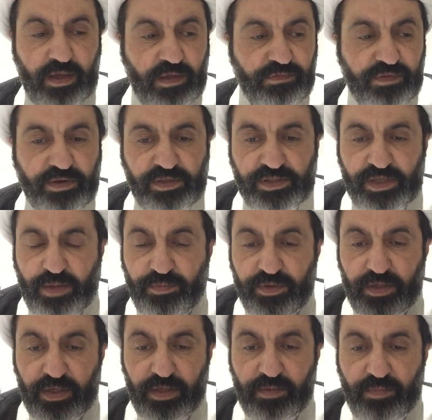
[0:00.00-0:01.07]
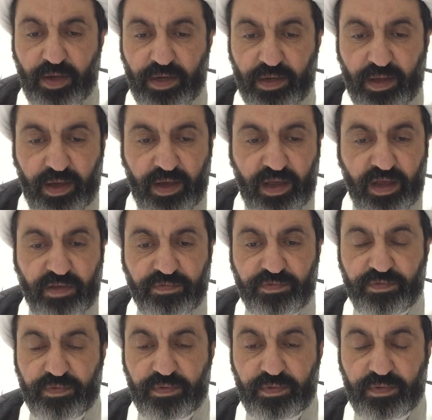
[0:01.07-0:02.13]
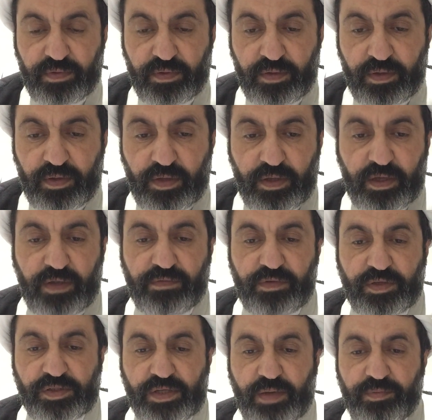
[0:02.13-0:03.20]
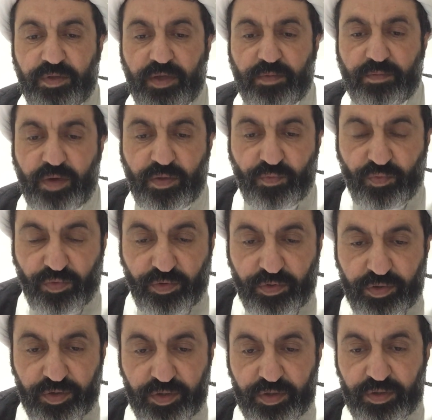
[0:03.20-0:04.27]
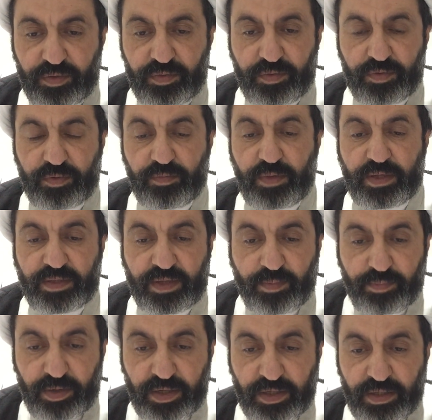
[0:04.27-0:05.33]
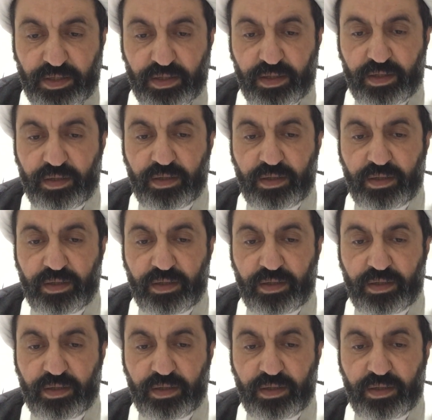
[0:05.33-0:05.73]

If there is something in my life, if there is something in my work, my tabligh,